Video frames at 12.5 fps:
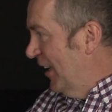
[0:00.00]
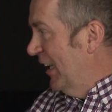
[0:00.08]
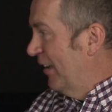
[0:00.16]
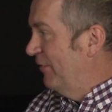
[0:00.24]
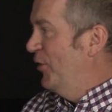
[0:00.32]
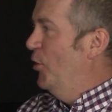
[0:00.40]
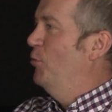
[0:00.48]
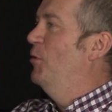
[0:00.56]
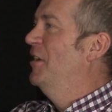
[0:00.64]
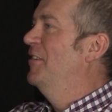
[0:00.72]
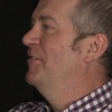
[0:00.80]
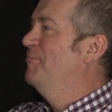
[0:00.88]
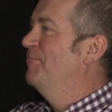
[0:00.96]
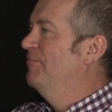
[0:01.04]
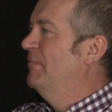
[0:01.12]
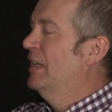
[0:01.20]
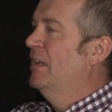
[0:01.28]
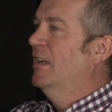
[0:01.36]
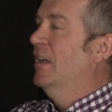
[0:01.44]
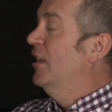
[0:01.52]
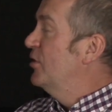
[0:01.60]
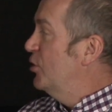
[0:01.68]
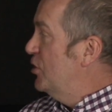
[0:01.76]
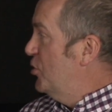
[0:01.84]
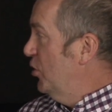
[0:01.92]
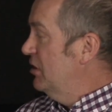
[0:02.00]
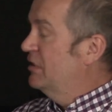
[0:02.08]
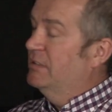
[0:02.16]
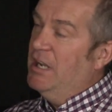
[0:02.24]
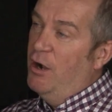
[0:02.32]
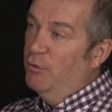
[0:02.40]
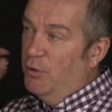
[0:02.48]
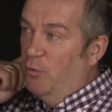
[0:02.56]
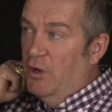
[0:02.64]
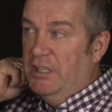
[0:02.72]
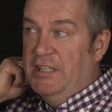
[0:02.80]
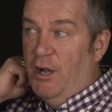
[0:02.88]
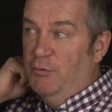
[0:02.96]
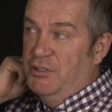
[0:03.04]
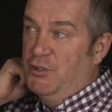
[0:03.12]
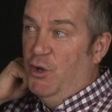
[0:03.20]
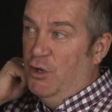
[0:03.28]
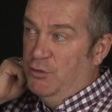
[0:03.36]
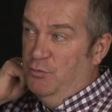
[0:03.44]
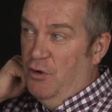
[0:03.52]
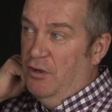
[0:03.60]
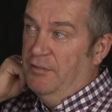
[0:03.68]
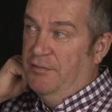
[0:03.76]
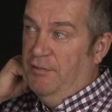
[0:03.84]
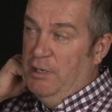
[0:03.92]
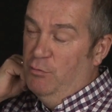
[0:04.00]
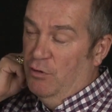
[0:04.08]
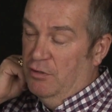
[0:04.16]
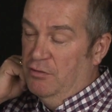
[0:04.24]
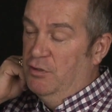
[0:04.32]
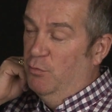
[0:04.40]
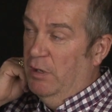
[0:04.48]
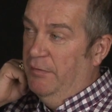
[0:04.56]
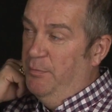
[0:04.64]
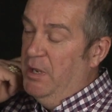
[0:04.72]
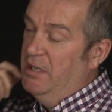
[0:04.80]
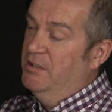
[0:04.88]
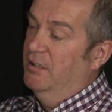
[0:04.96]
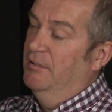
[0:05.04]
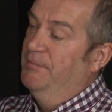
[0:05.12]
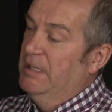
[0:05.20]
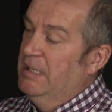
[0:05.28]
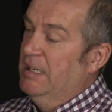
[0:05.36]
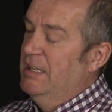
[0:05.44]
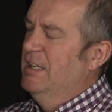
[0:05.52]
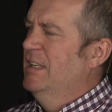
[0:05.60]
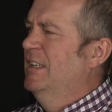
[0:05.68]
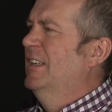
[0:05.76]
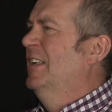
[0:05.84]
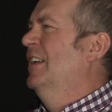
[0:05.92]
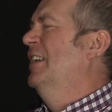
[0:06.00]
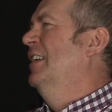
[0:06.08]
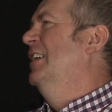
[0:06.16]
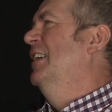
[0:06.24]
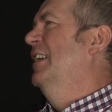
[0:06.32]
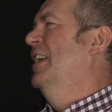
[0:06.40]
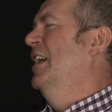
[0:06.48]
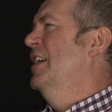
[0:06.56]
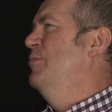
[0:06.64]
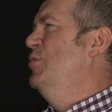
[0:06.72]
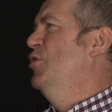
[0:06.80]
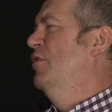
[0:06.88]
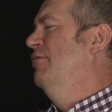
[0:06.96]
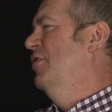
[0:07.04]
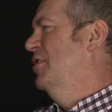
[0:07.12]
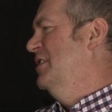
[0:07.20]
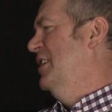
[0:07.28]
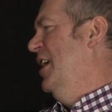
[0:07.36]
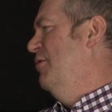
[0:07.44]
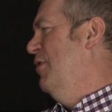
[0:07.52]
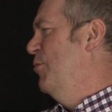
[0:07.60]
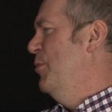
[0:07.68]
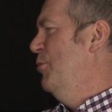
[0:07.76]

"I love you." So he took us down to work down Stores Road, 3 Road under Wilf Machell. And I had my overalls tied round